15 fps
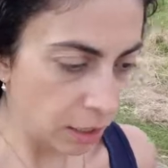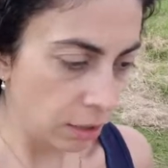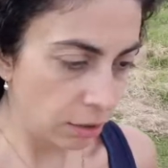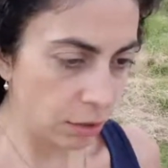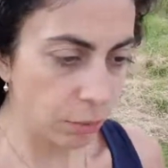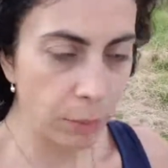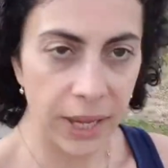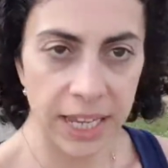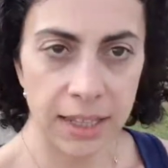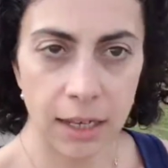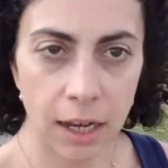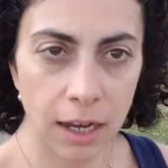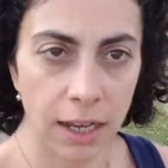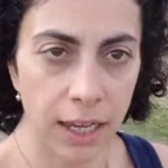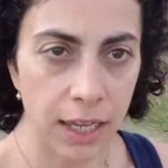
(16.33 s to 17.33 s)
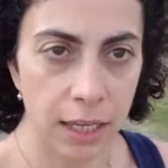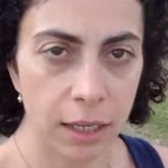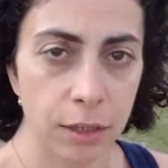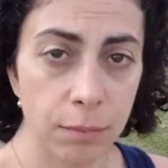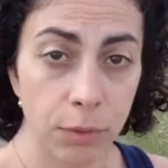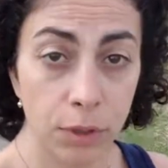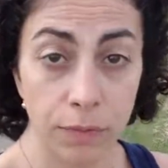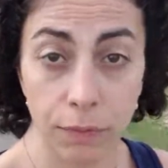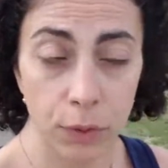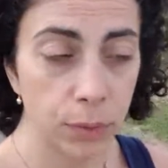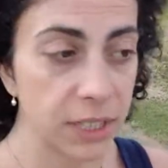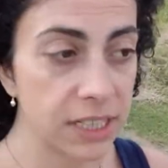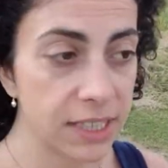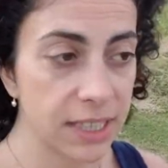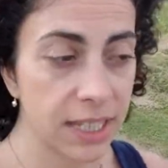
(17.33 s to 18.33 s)
the way that I move
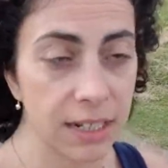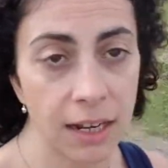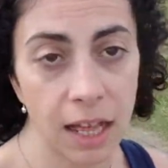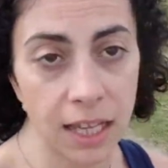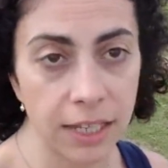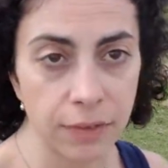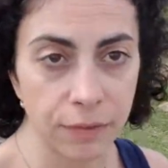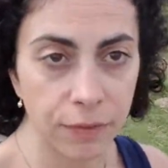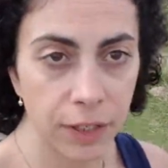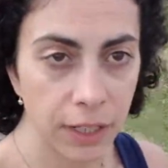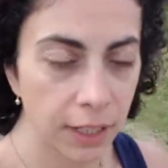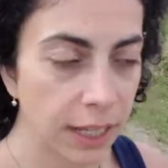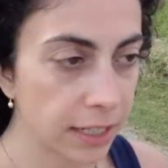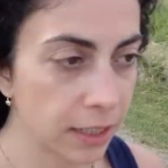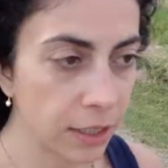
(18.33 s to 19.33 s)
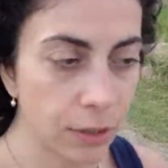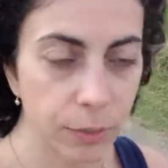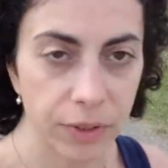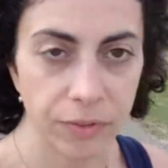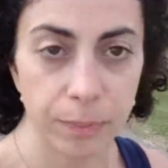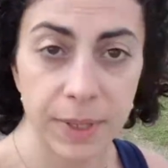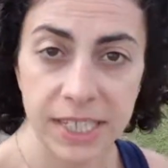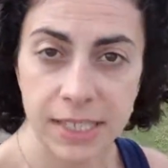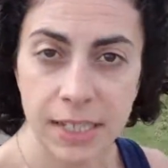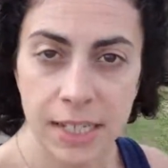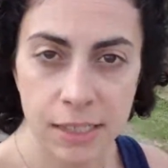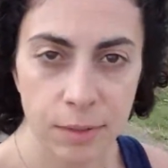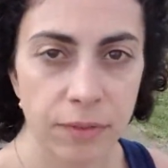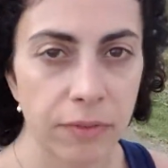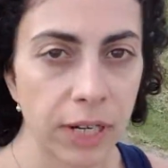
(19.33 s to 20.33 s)
forwards in life, like with
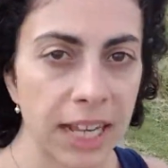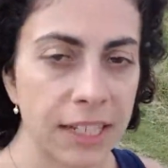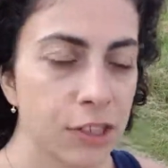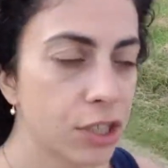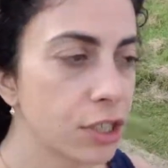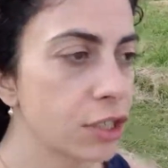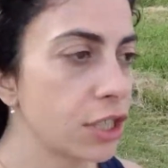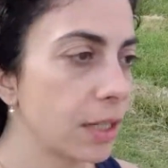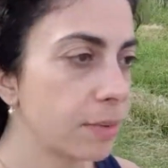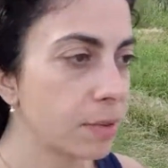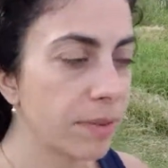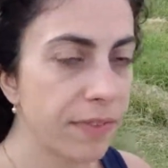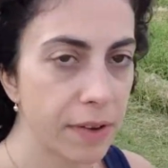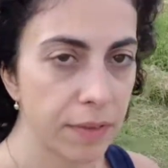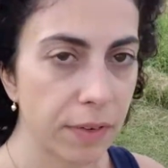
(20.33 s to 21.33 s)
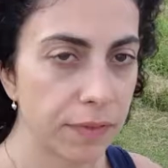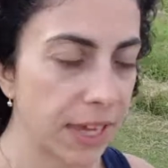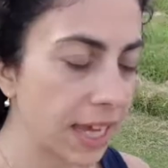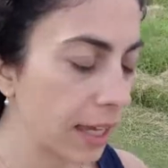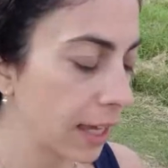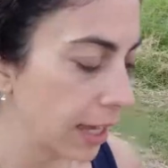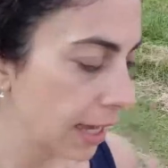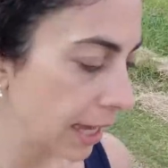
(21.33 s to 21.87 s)
business, with relationships, with everything.